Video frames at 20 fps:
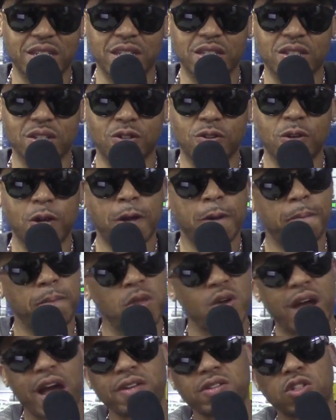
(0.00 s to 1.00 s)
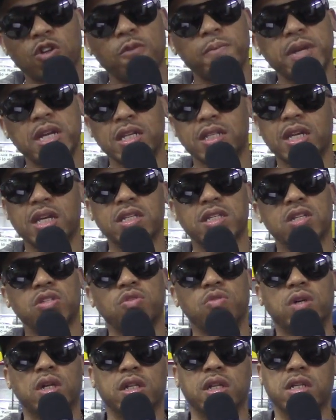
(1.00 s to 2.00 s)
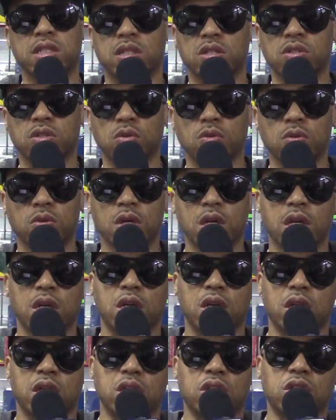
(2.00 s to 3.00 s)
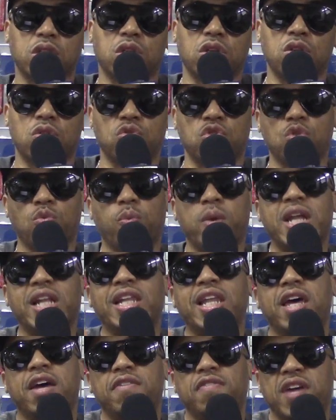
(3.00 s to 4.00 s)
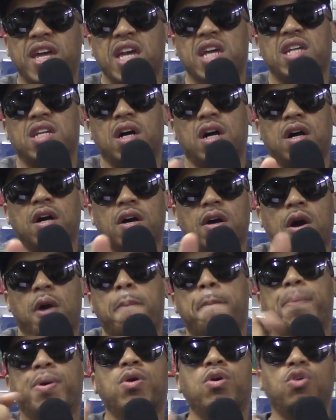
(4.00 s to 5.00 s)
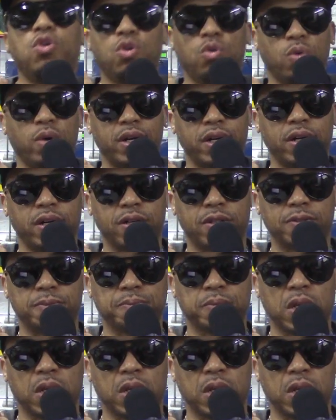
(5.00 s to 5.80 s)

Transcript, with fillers: listen to. You have so many things that you could listen to. You, we live in a, a pull world.